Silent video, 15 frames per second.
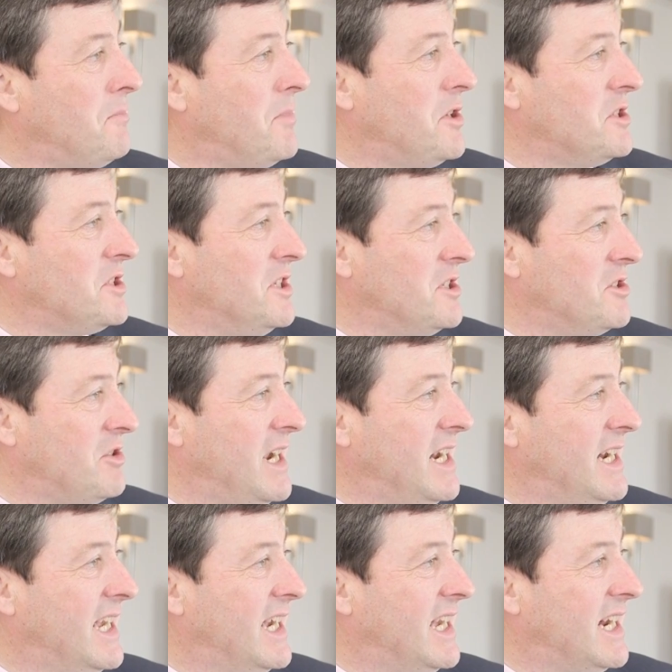in personal
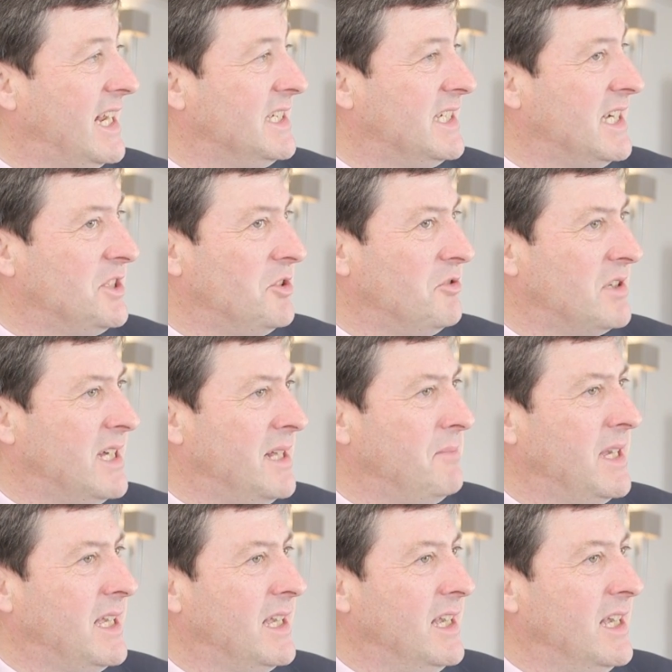training. And I said, so tell
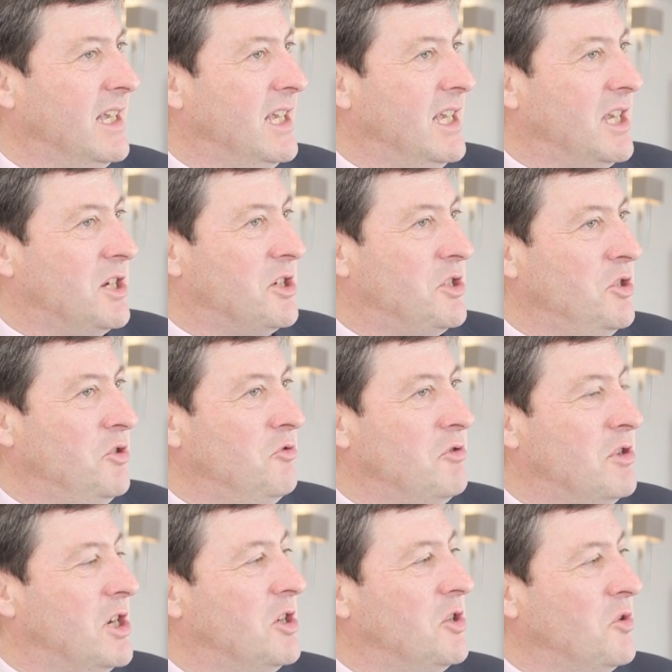me, do you
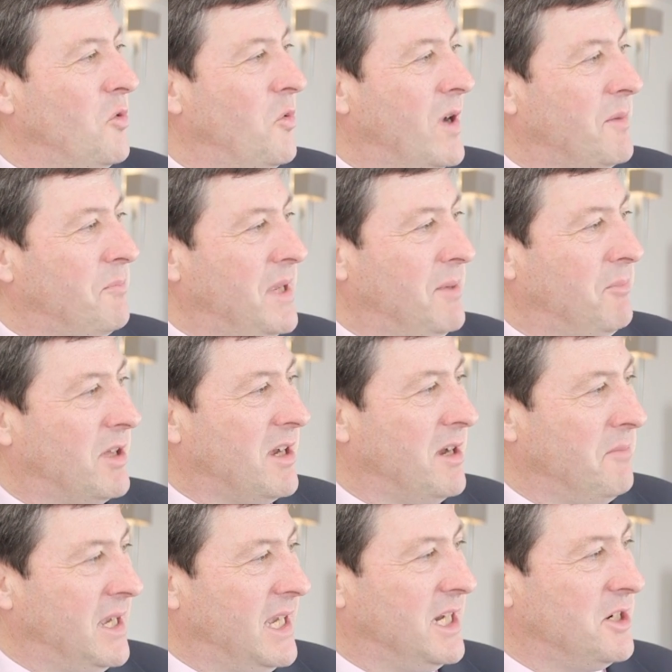know when people
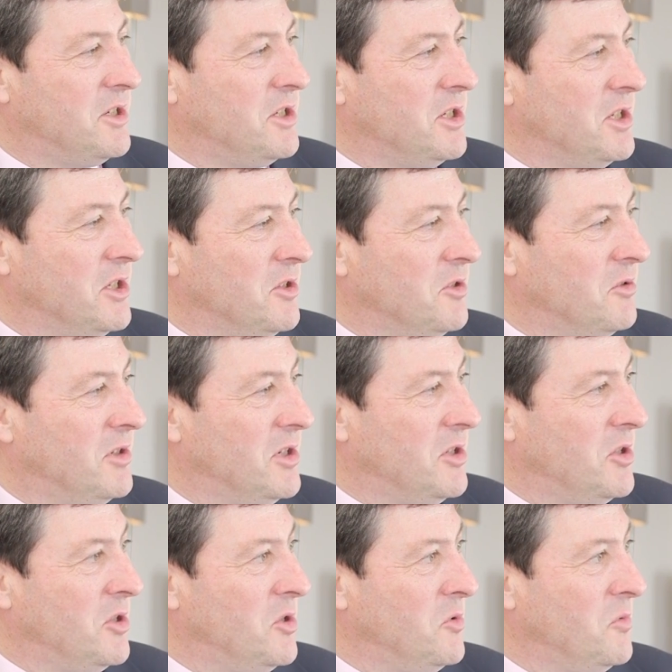come into you
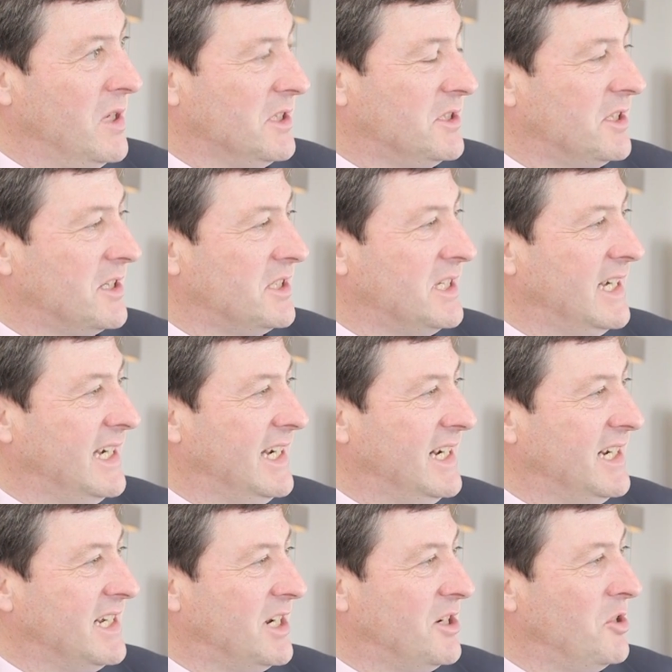who will
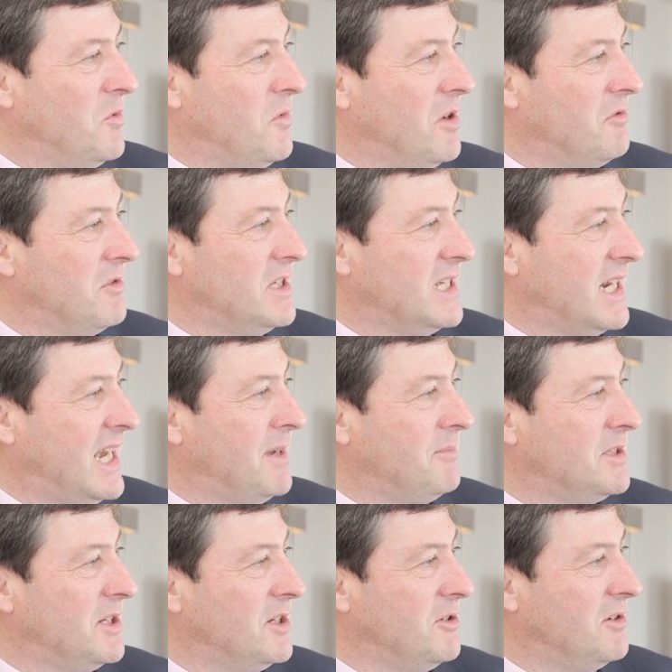succeed and who won't? He said,
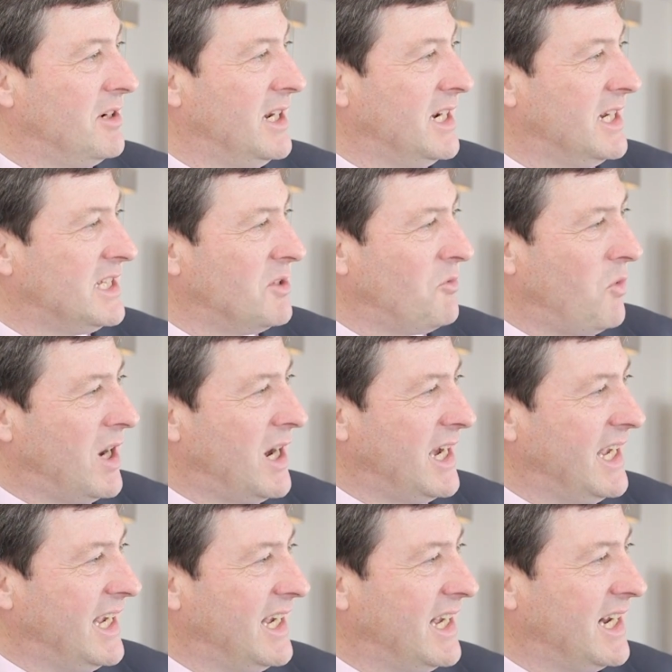absolutely. And I said,
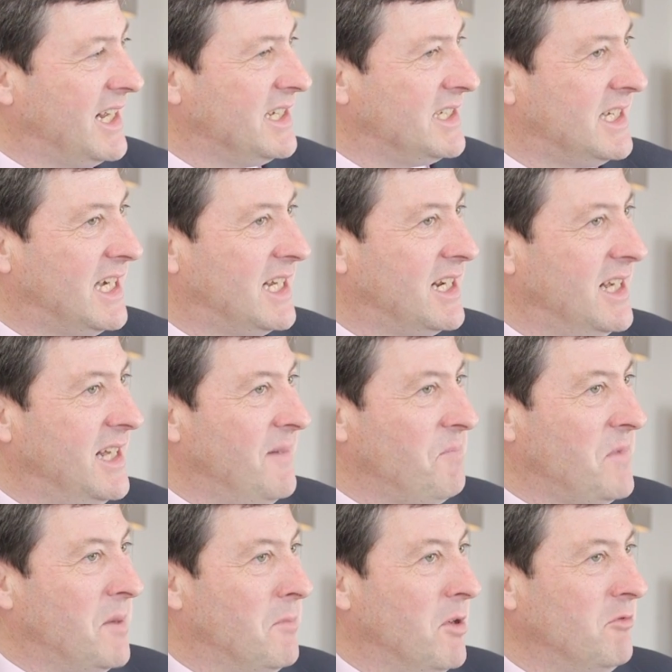why? And he said,
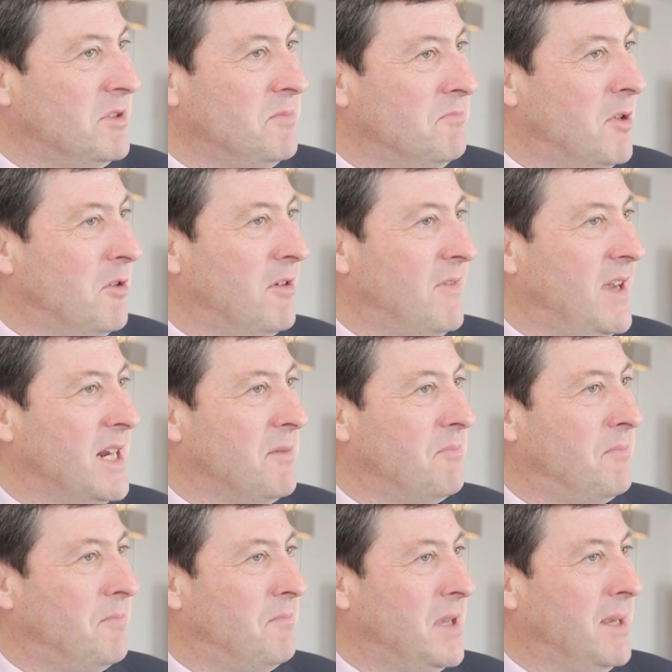the most
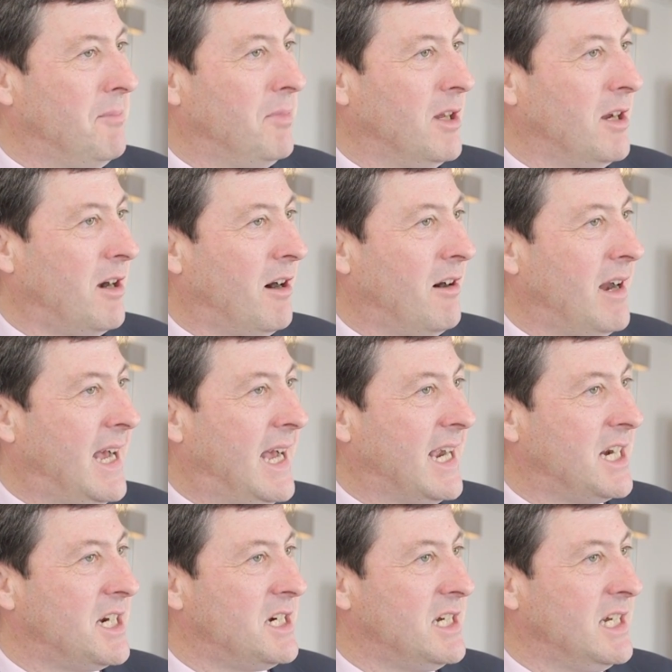motivated people are
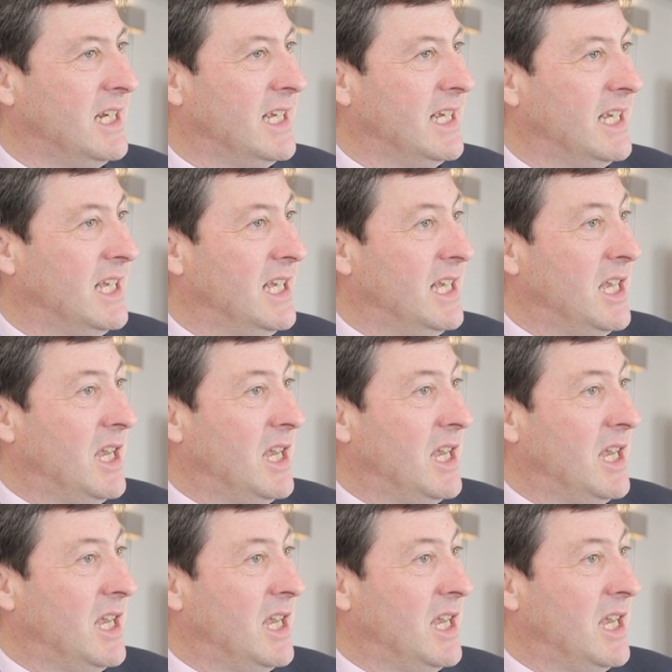actually